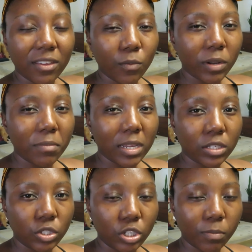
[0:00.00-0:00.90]
think what makes
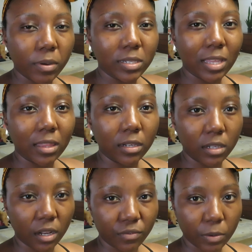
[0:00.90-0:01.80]
it cheaper is that the
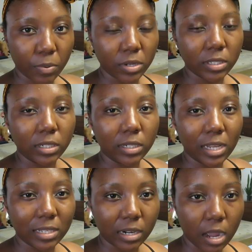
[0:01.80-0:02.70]
delivery person
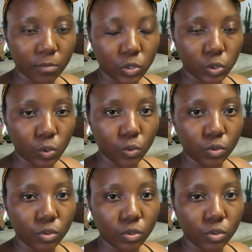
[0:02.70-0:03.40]
doesn't come to your